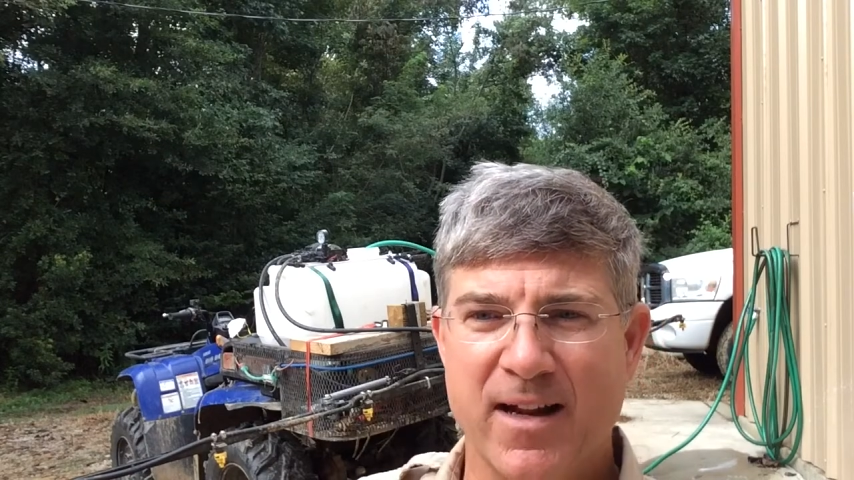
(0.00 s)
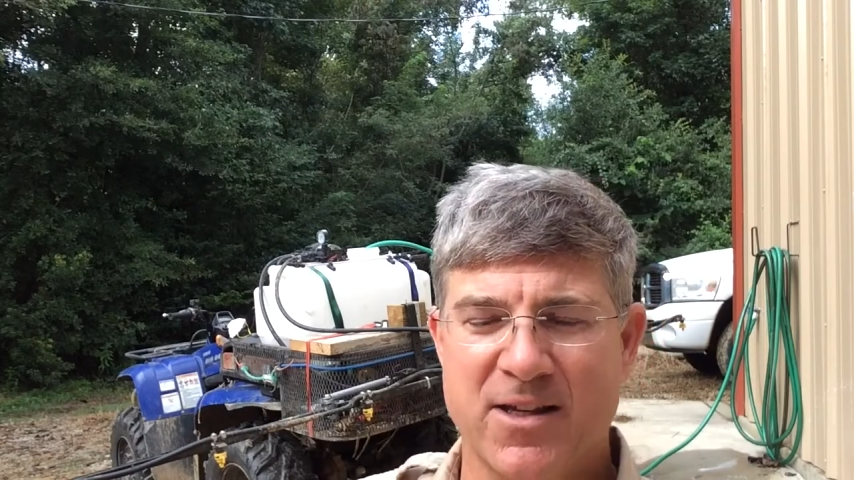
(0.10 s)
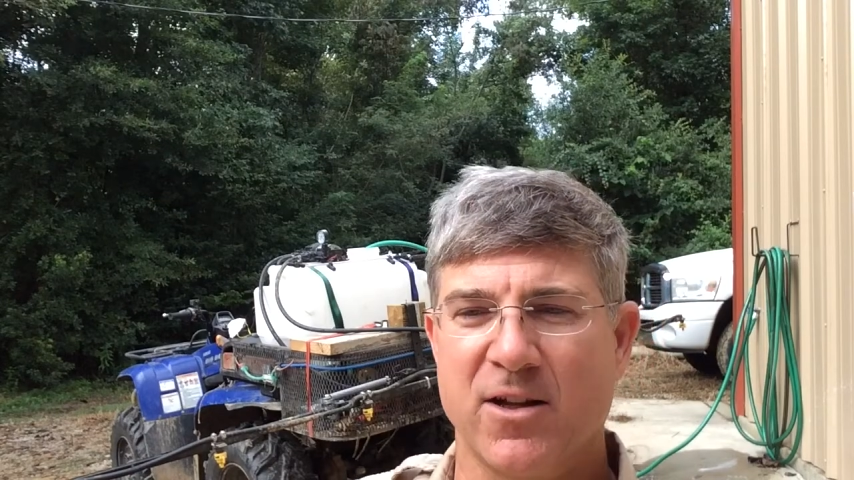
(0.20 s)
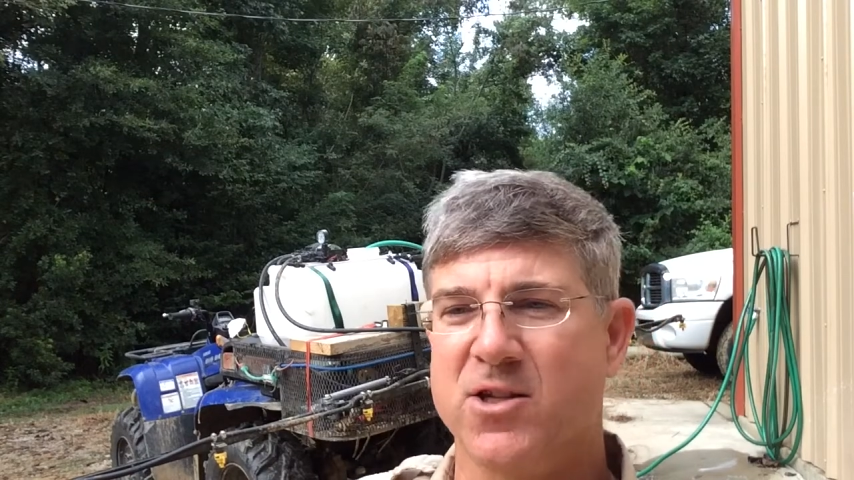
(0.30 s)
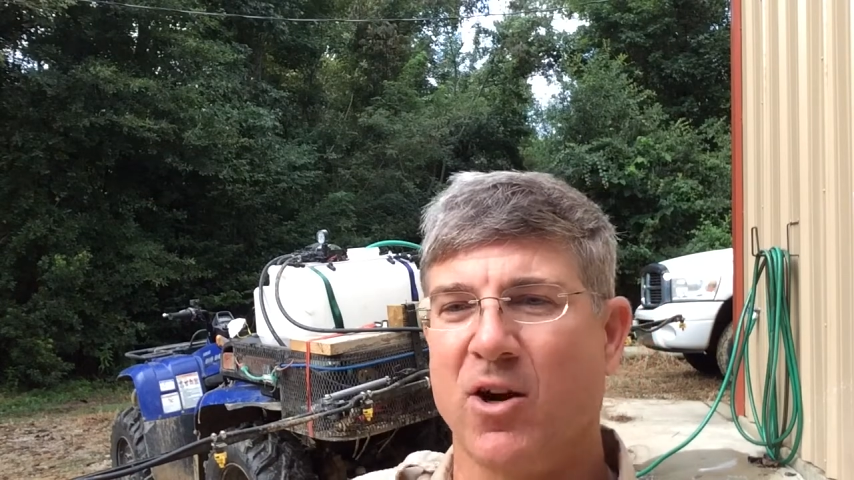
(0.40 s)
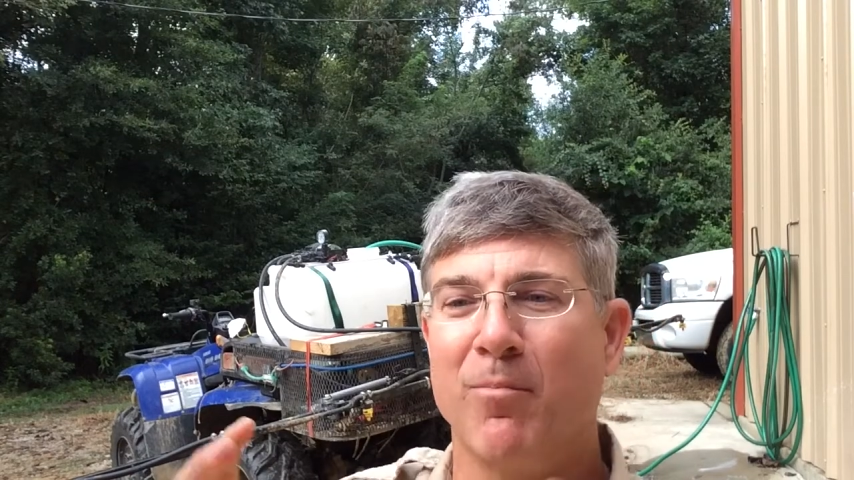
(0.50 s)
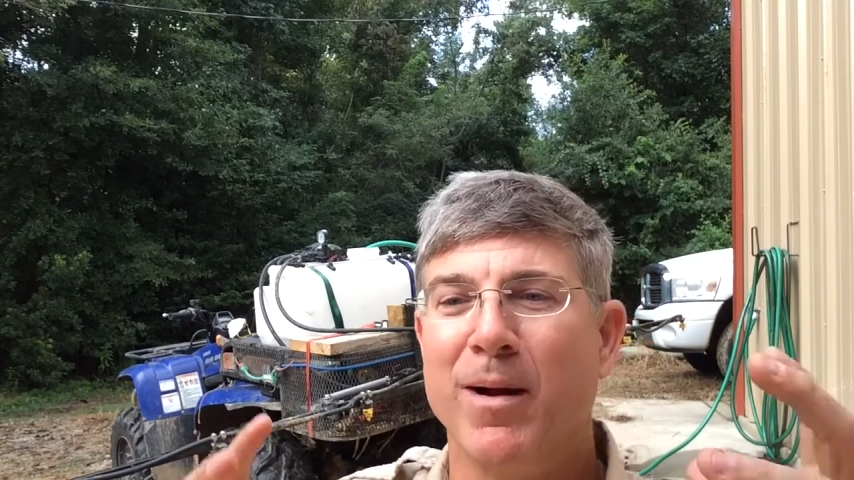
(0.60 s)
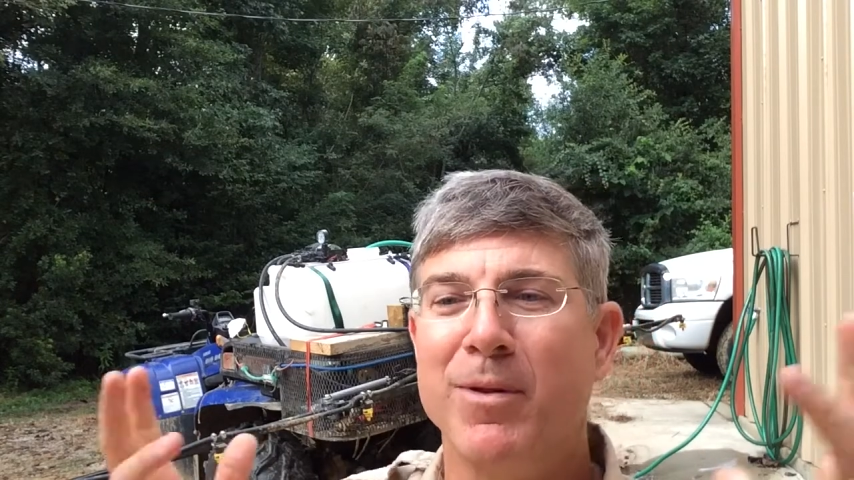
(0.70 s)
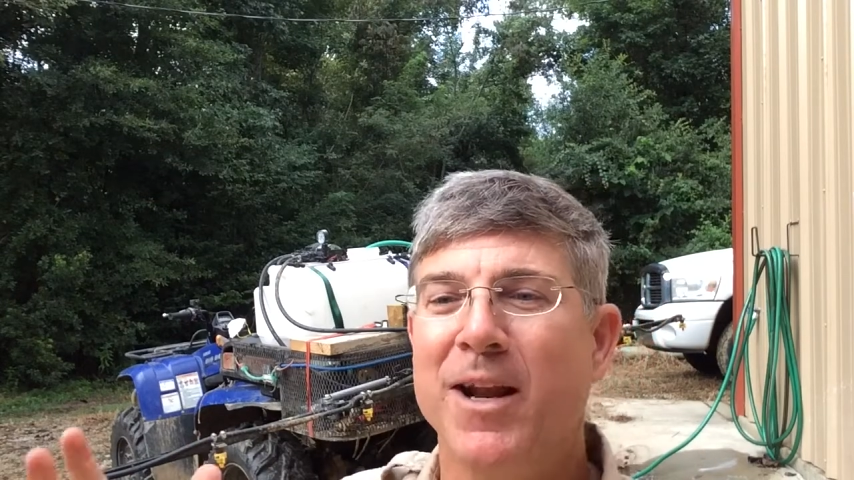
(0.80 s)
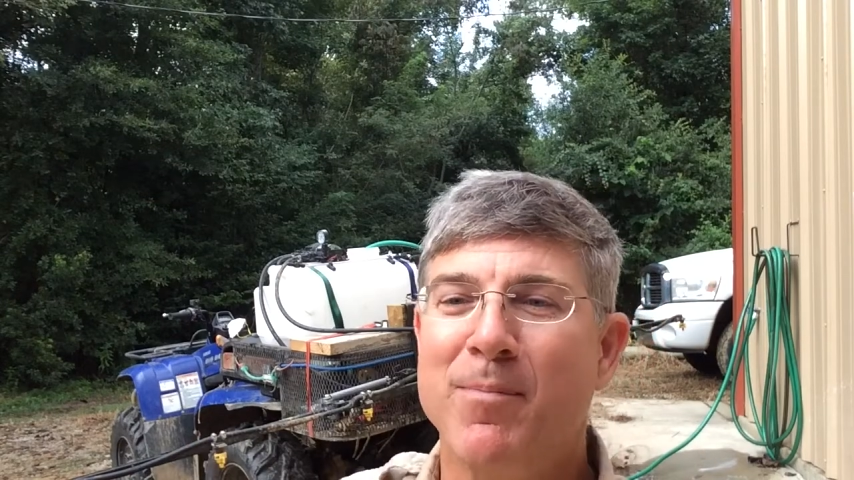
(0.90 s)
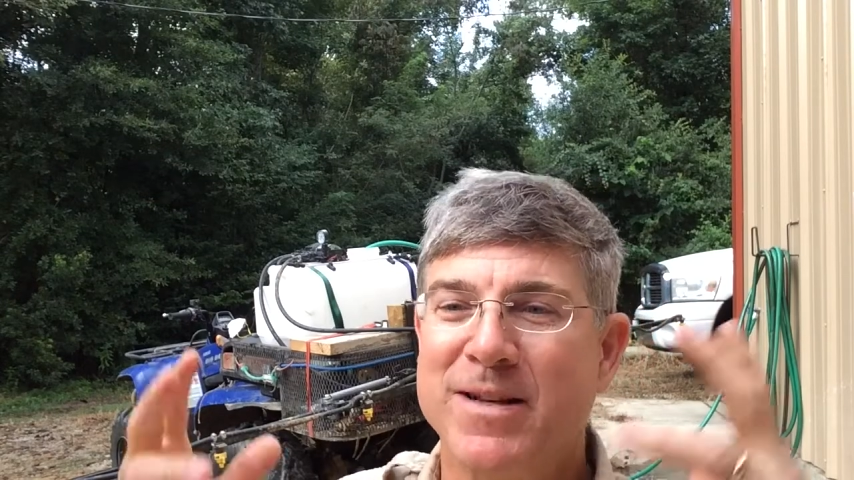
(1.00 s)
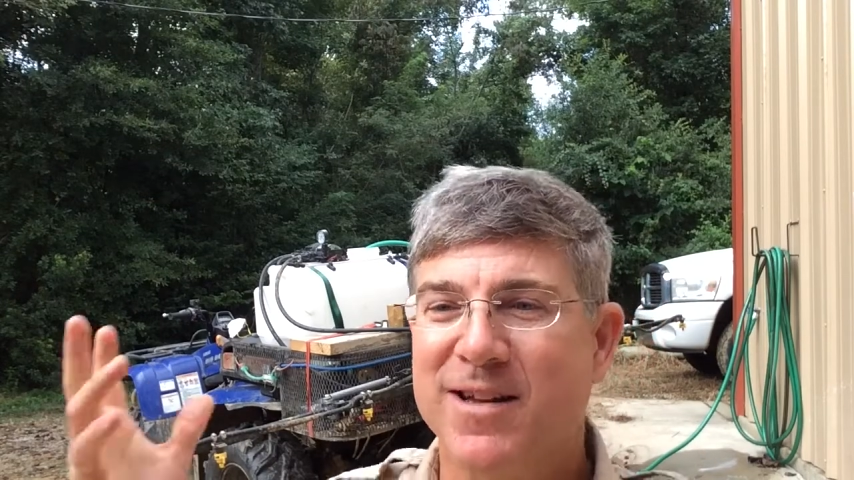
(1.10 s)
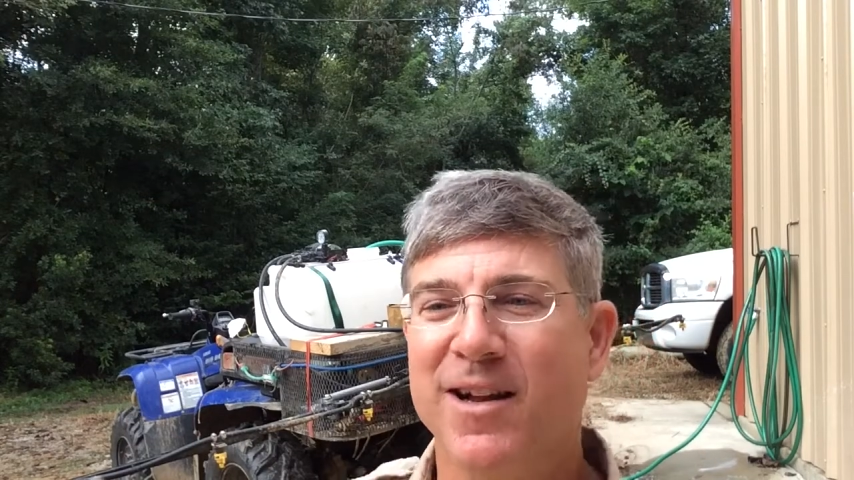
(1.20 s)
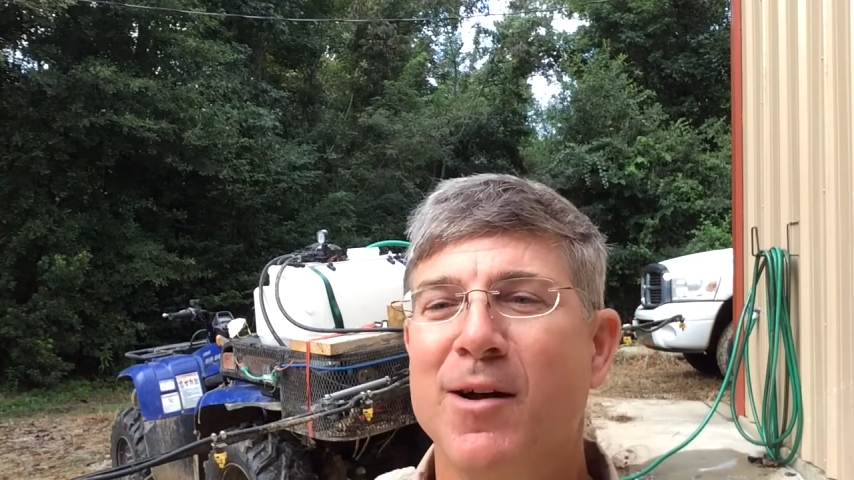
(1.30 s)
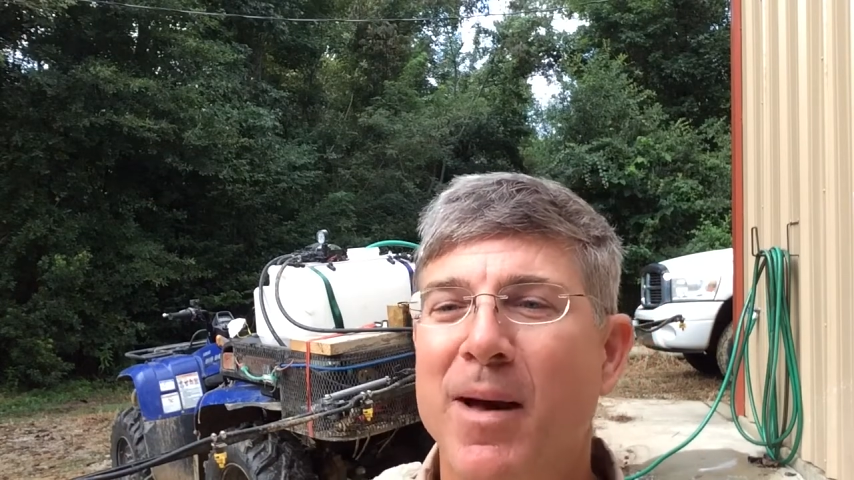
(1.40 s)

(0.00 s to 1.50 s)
it's going to start bubbling up and it's going to come